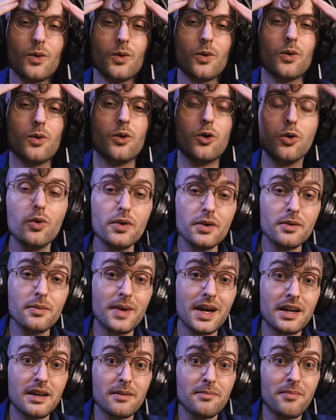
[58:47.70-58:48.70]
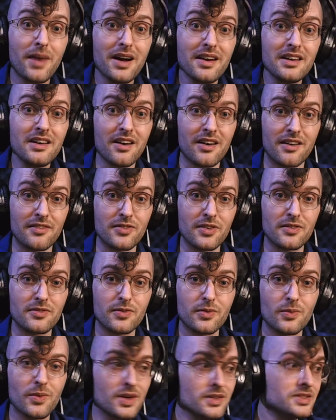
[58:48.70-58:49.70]
Who are you making money off of?
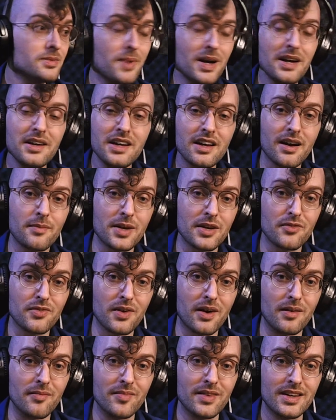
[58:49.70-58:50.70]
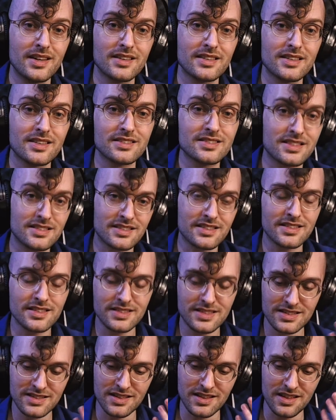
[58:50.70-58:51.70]
Where's the money coming from? Because
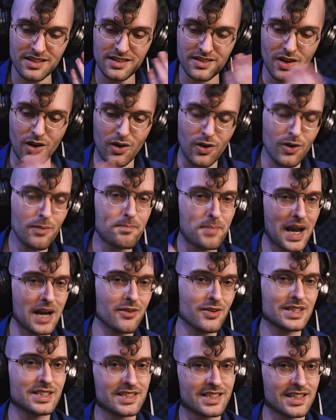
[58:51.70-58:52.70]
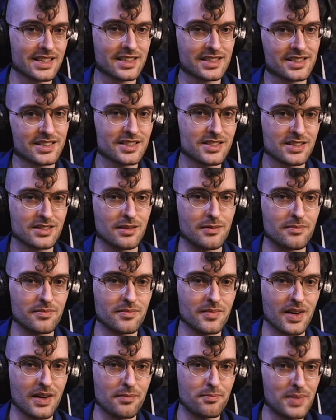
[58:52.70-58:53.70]
the whole parasitic system
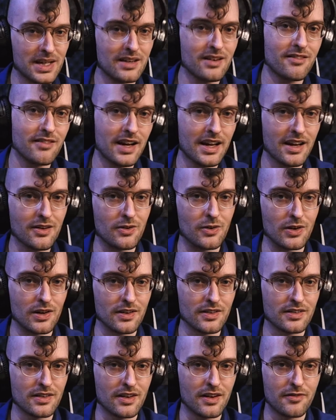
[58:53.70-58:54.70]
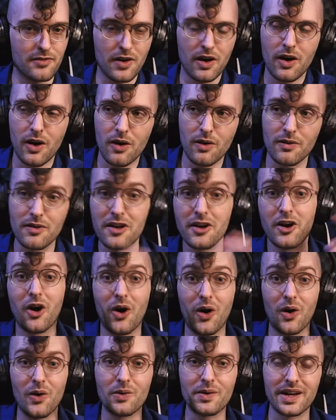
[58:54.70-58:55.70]
of being a landlord, of
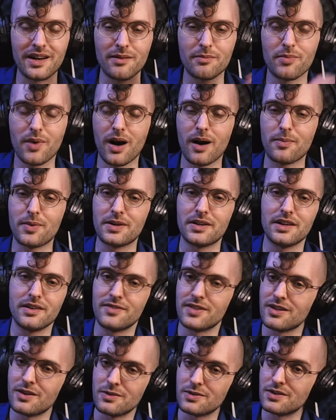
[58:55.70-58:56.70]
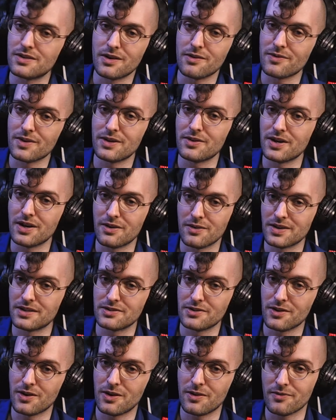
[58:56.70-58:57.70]
owning property, even though you don't really own it in
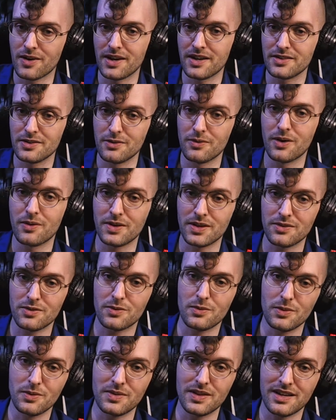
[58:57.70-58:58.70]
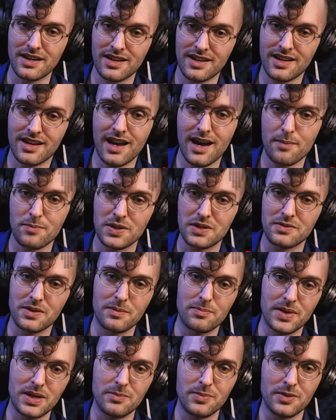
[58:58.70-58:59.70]
your own right, you own it through the capital of the
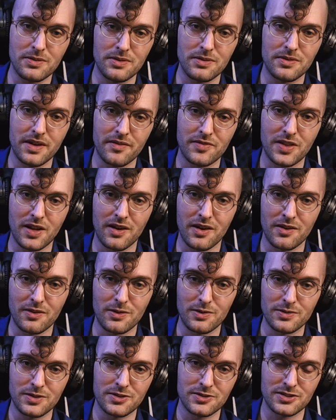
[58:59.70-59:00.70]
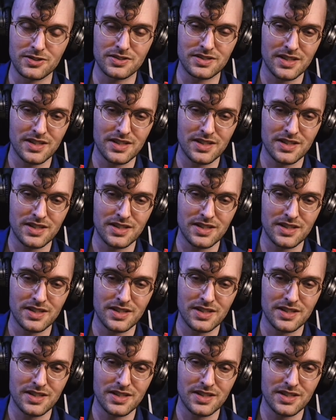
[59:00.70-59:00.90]
people who live there, who you're just